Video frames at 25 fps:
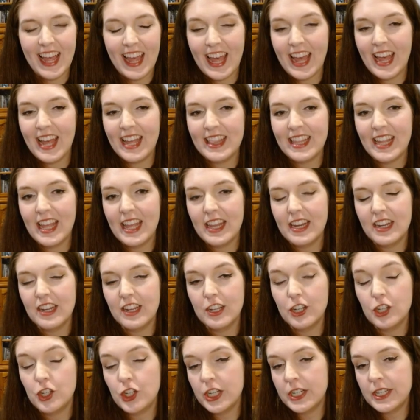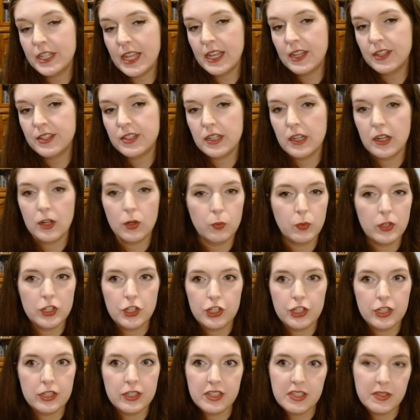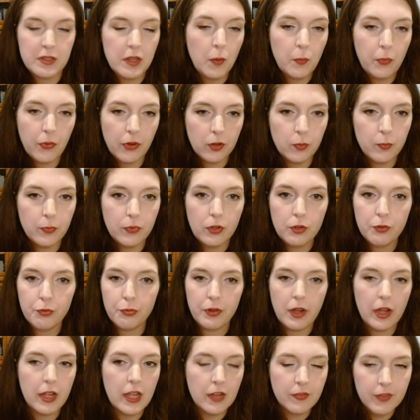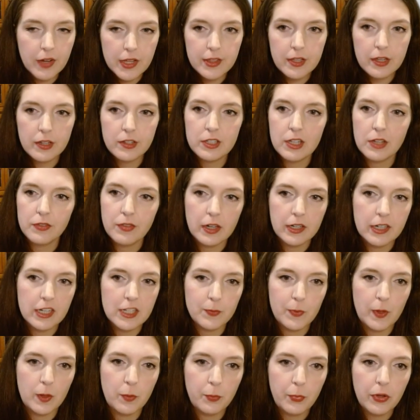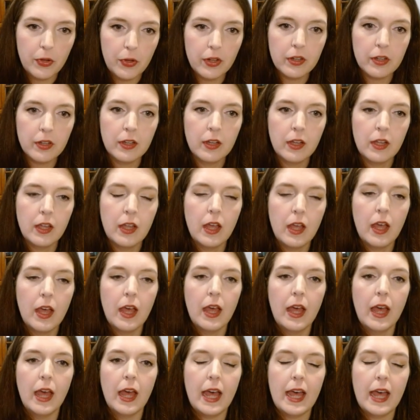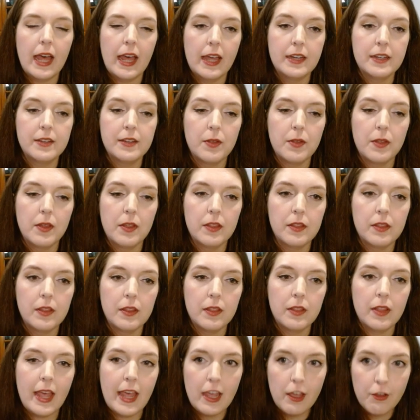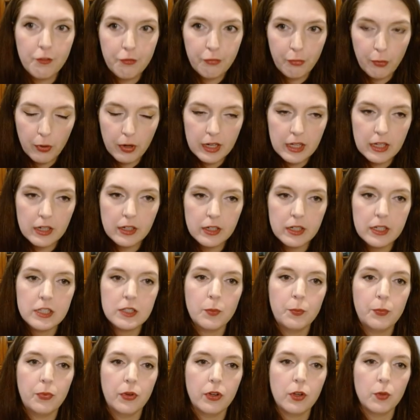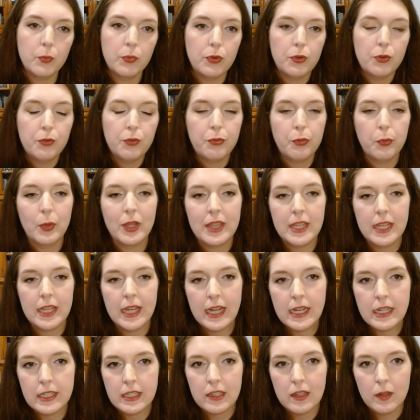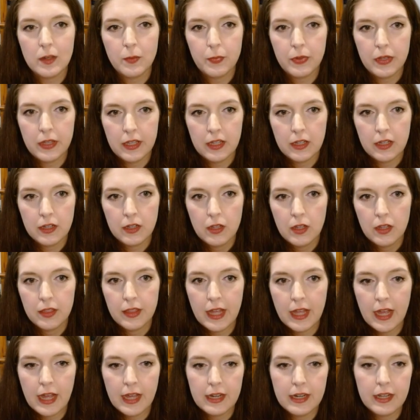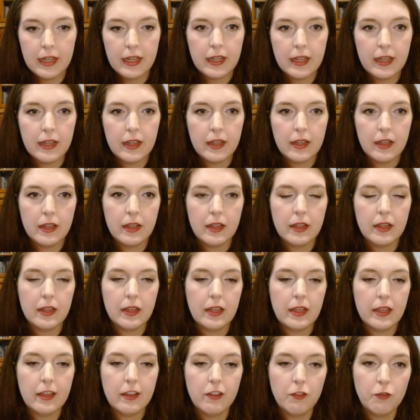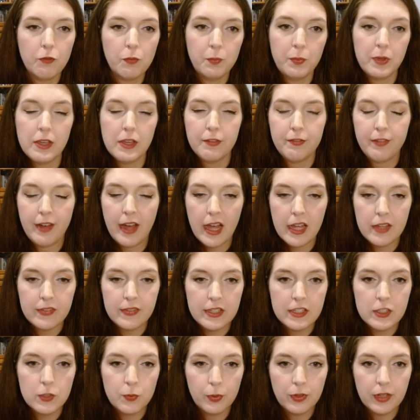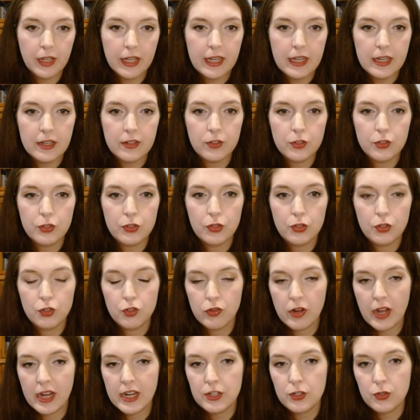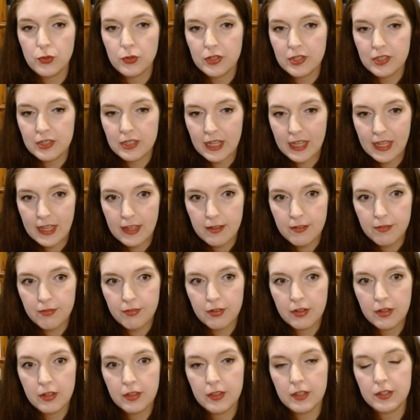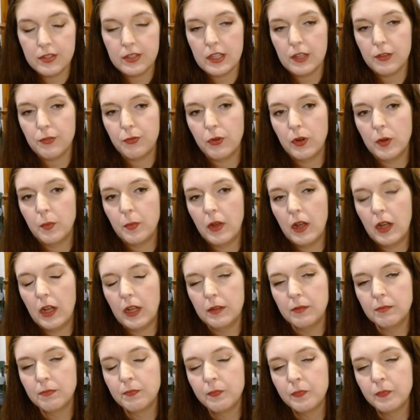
And then she takes here, which is a book move. Everything so far has been book, and a4 here is a book move with the idea being that if b5 is played to try to save the c4 pawn,